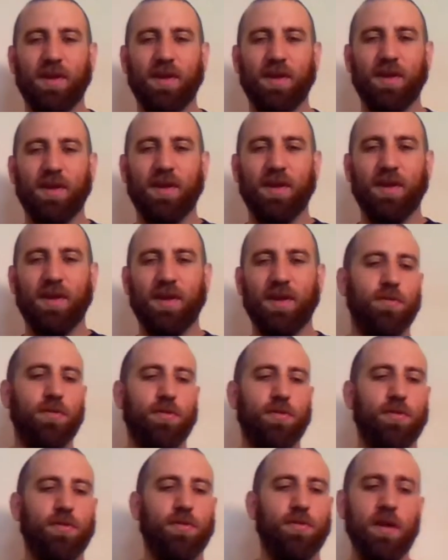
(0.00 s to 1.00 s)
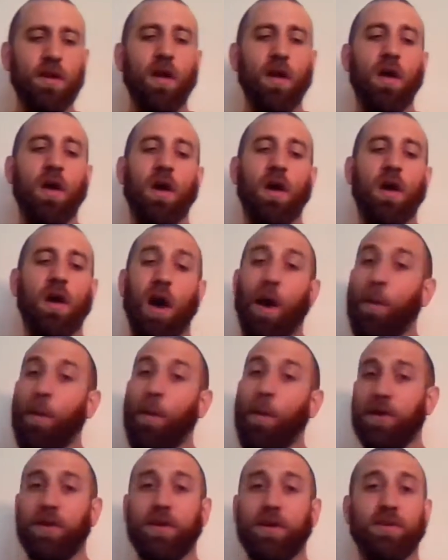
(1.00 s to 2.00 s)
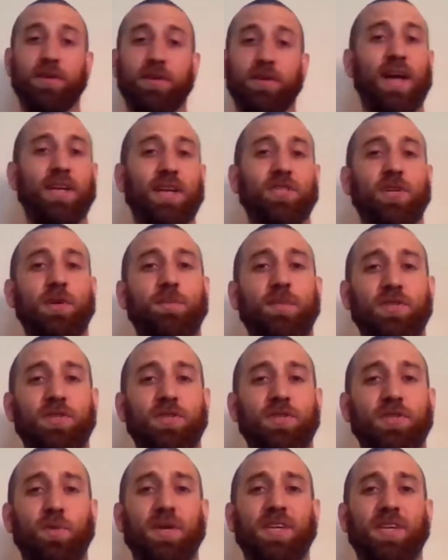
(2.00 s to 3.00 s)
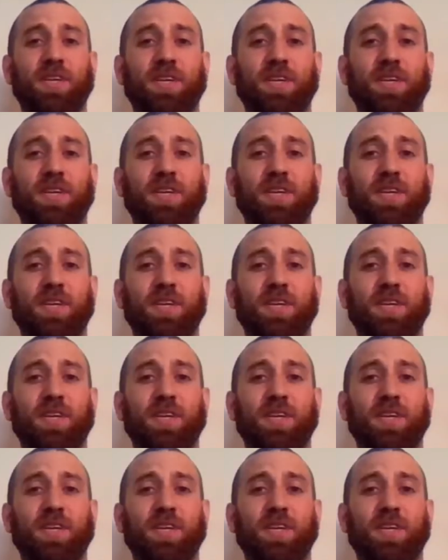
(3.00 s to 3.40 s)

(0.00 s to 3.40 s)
over the other three. Pretty good matchup, as you would expect.